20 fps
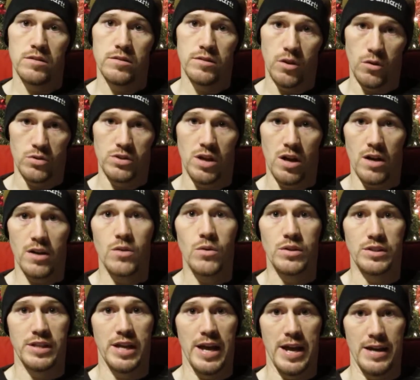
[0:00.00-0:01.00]
those auto
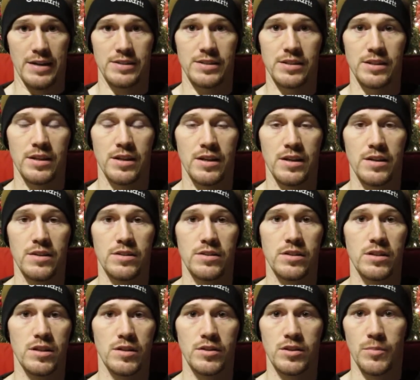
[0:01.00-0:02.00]
attacks
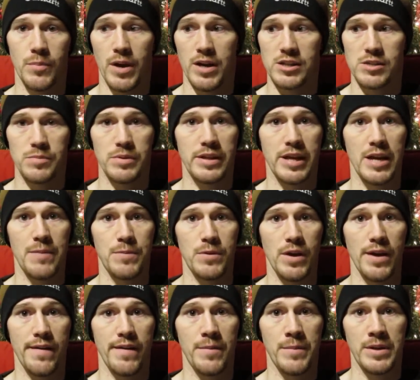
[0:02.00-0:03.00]
to possibly help
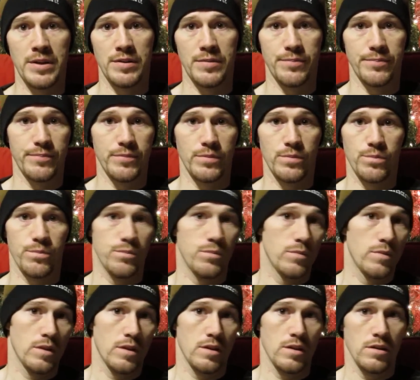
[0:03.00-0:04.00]
you out. I mean,
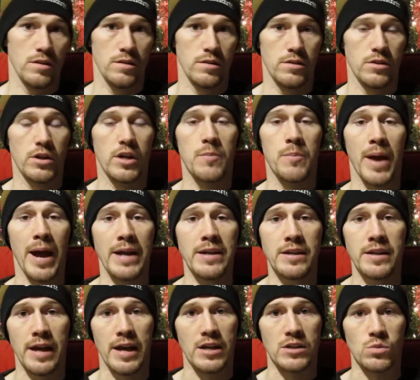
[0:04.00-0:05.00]
your
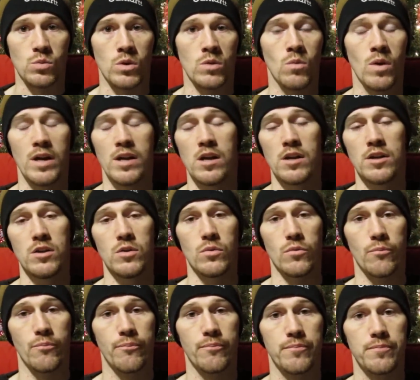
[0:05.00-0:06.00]
companion has one, why not you?
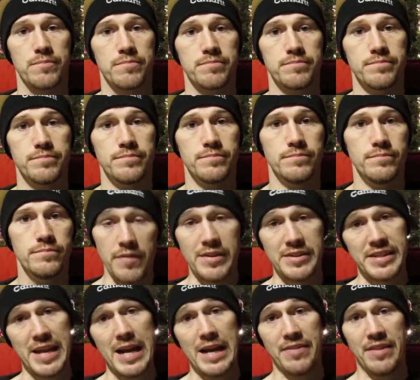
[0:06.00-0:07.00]
The
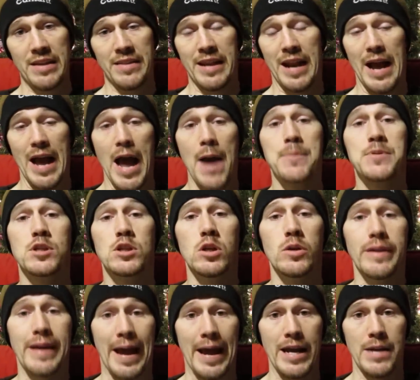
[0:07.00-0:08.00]
second thing that I
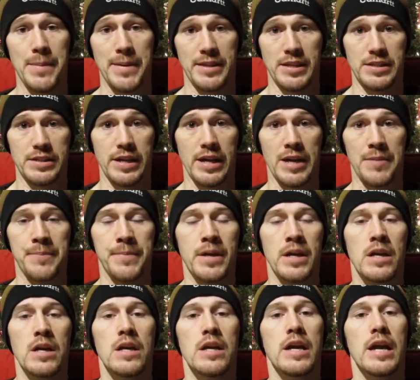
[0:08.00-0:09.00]
absolutely hate about this game
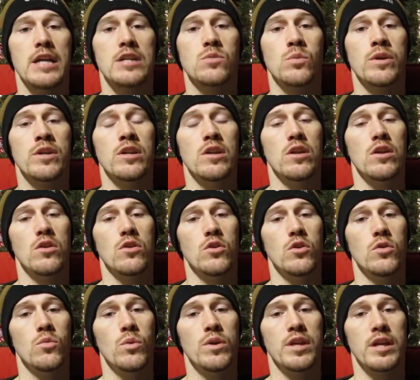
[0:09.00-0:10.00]
is when
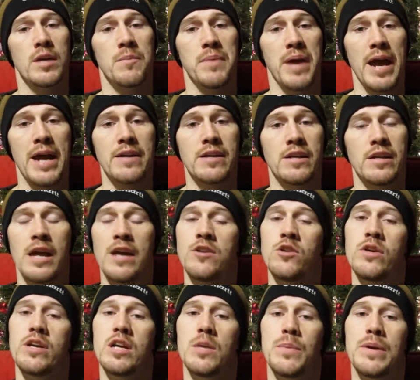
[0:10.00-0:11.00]
you're with a companion
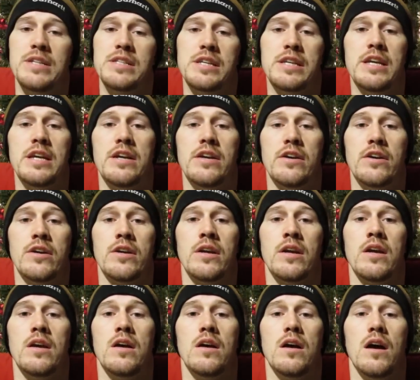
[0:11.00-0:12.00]
and you get a piece of gear
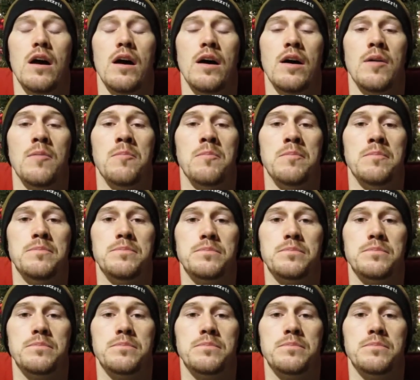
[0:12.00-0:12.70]
and